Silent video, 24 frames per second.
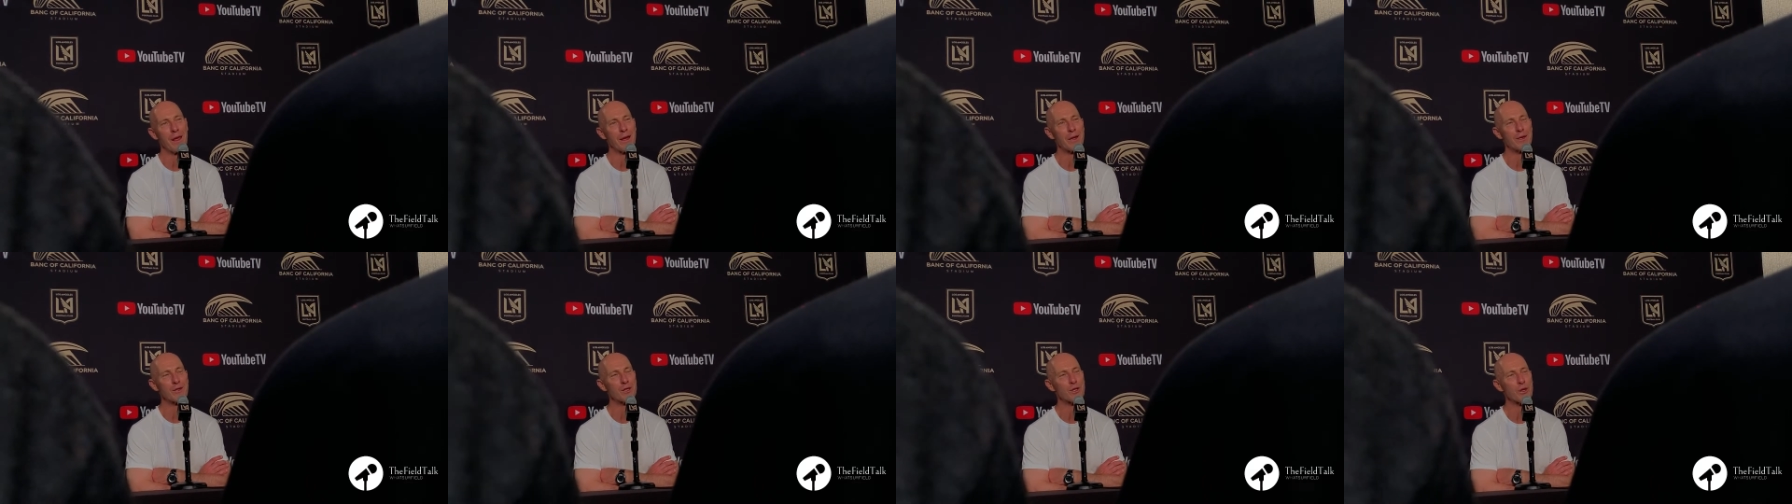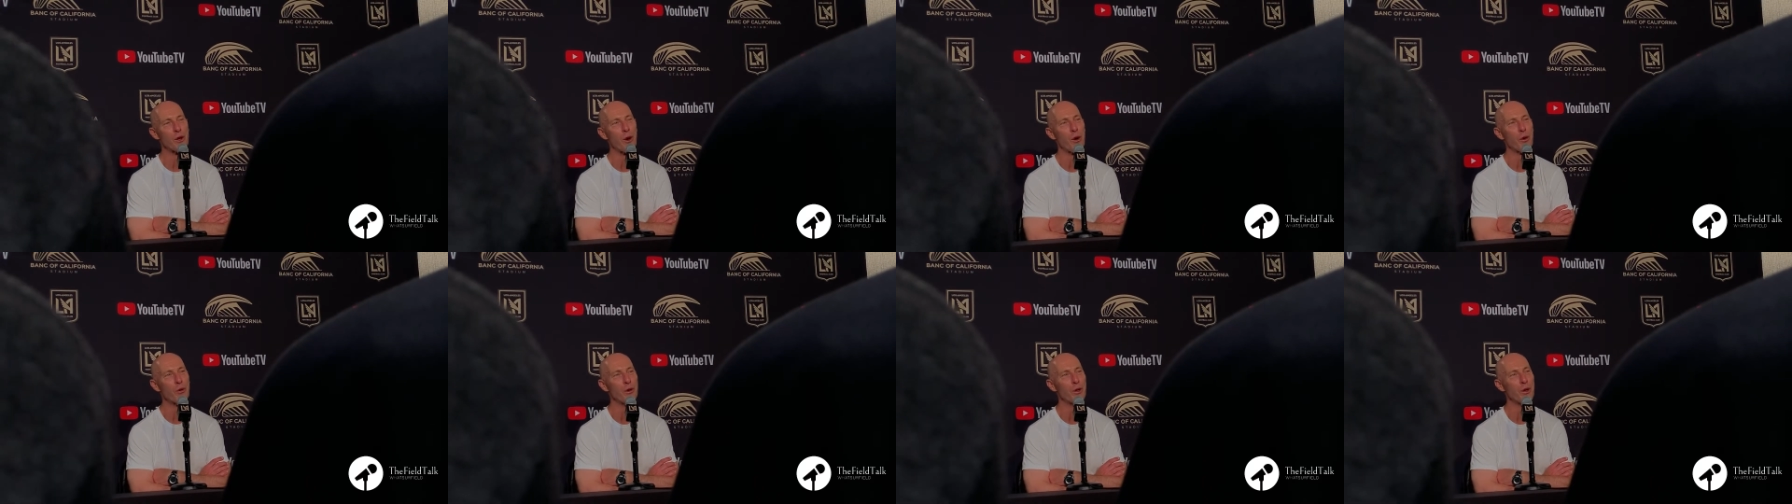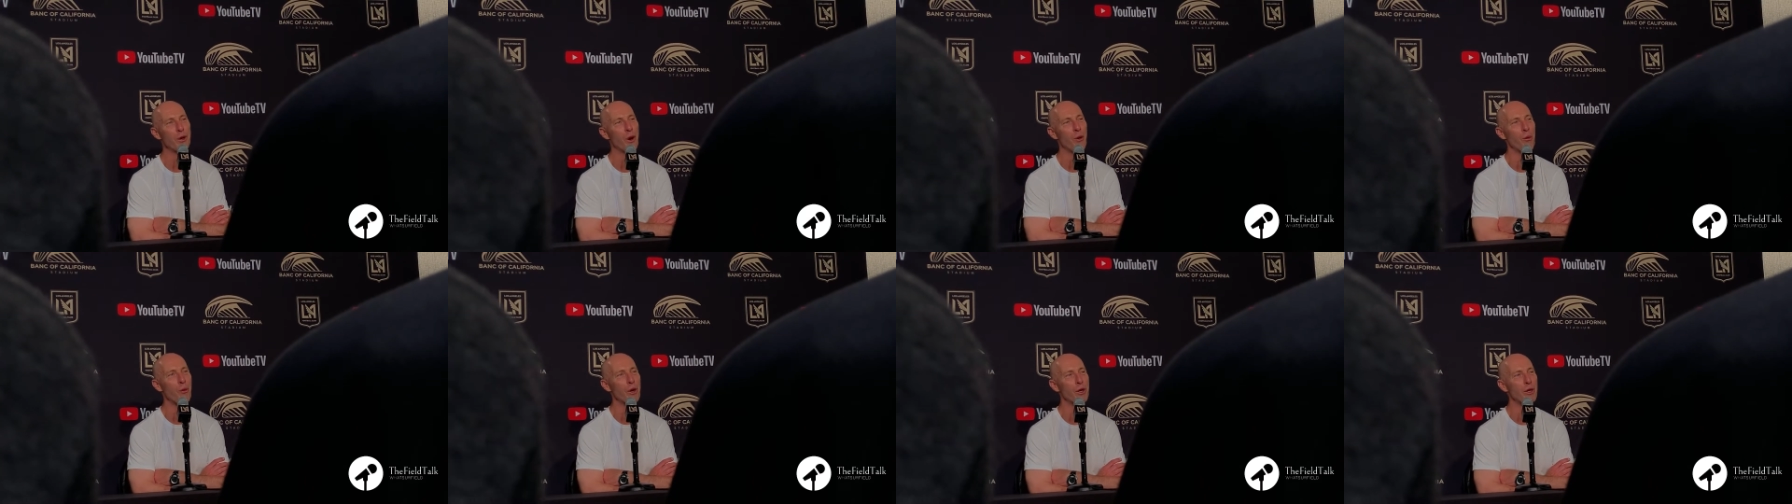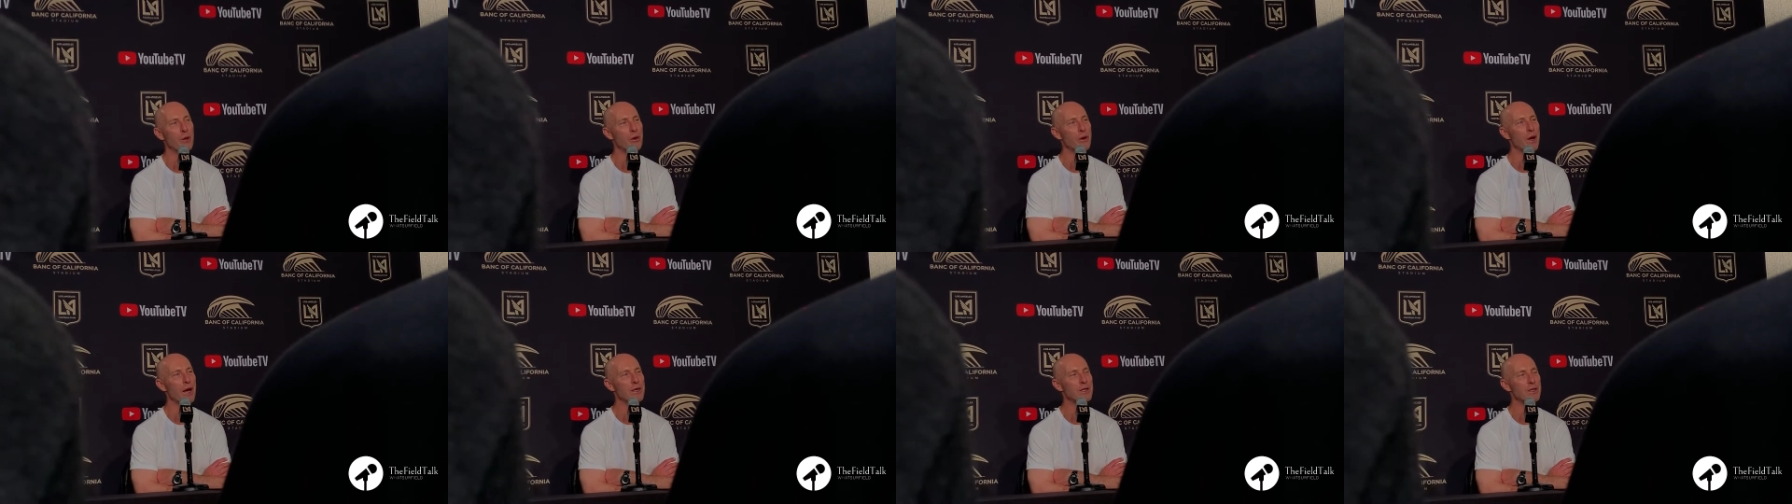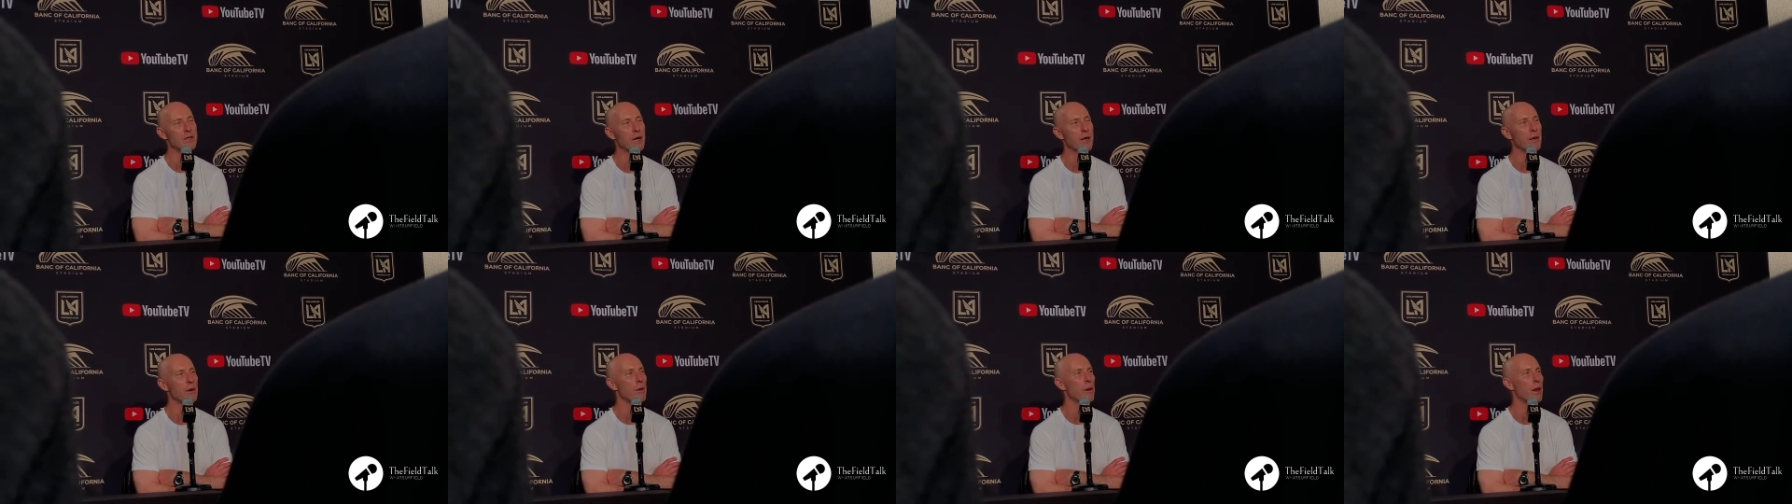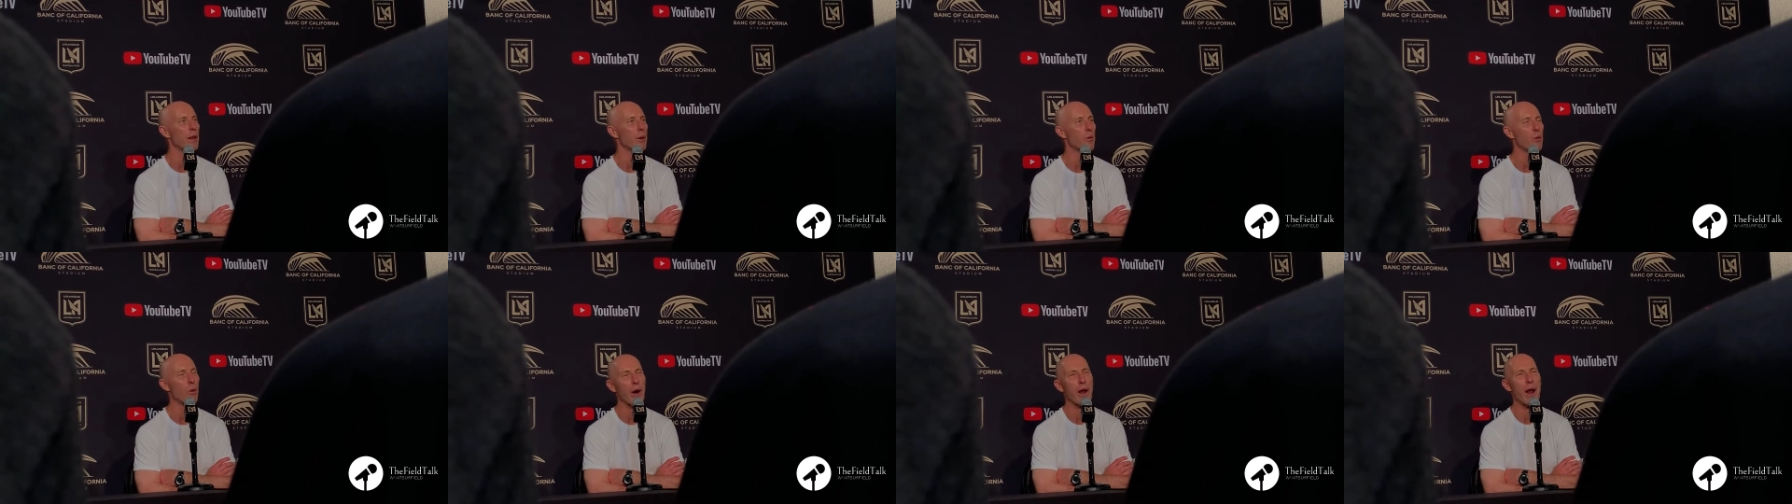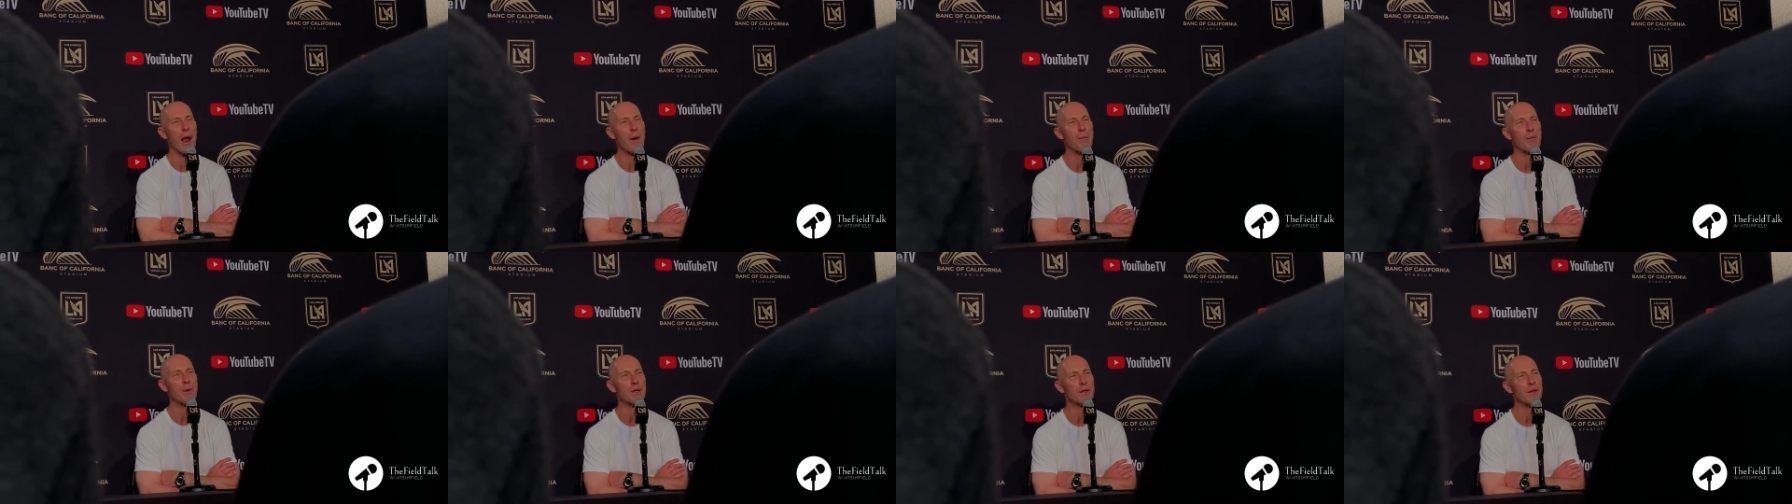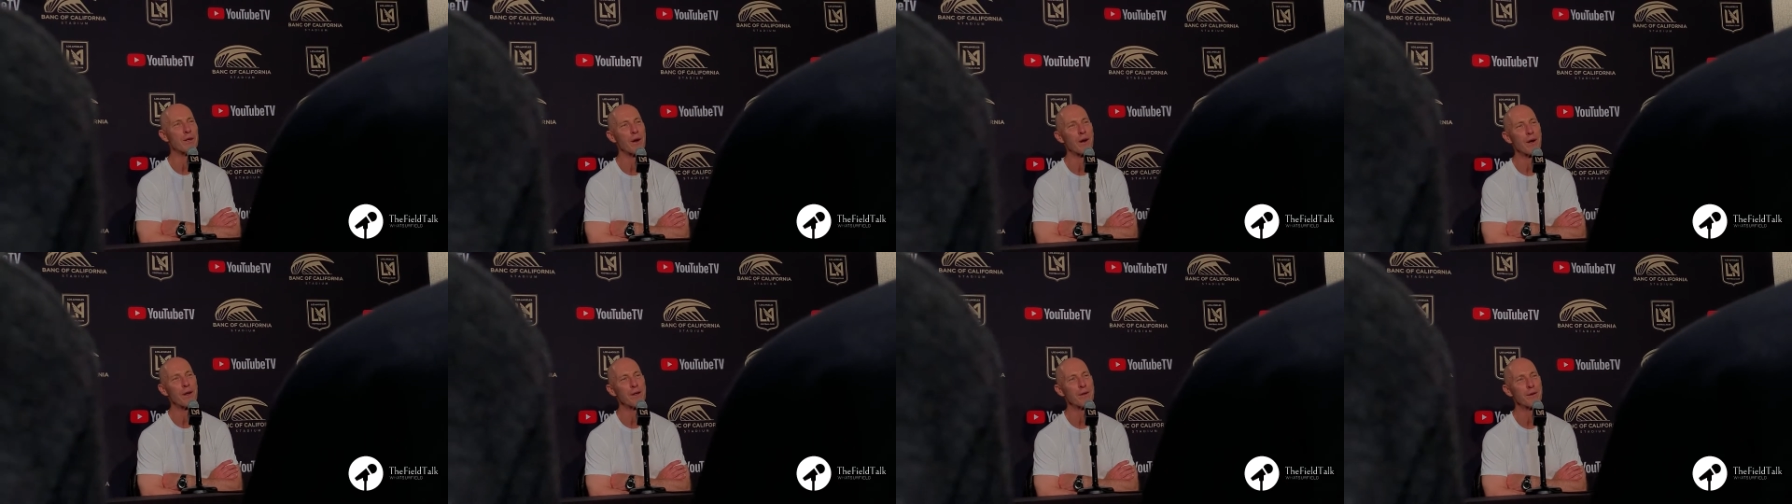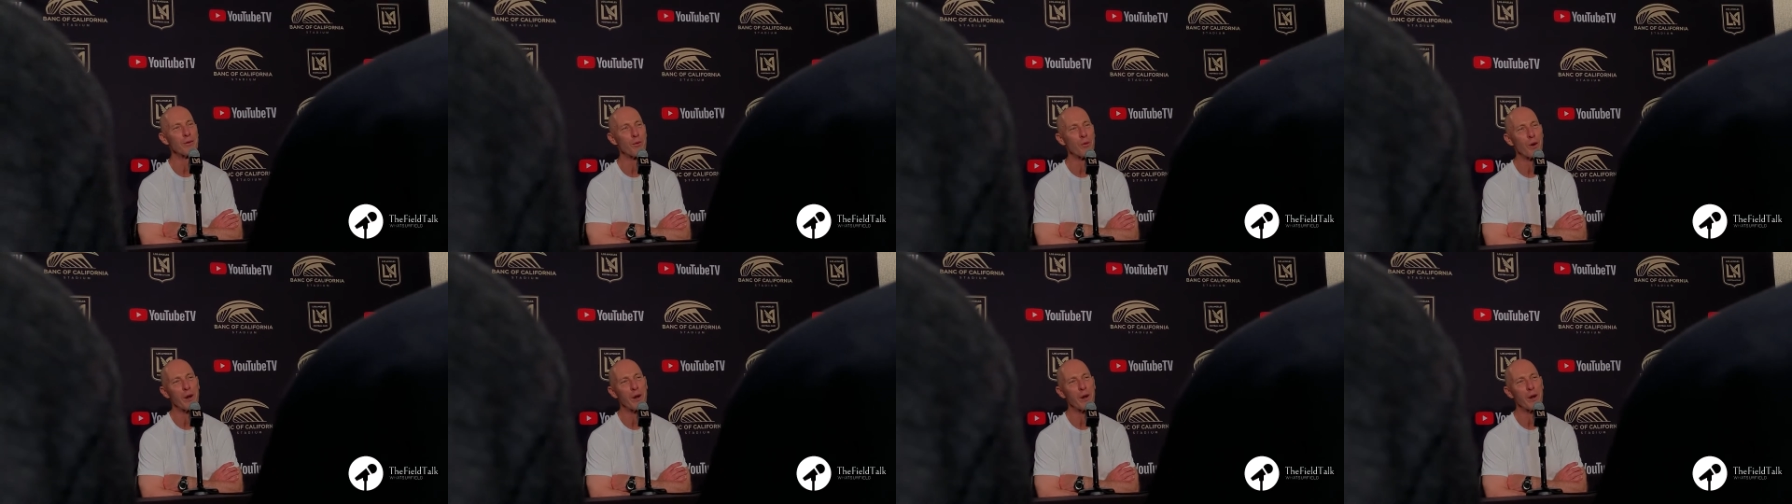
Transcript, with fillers: and so, you know, when you guys say, like, what happened tonight?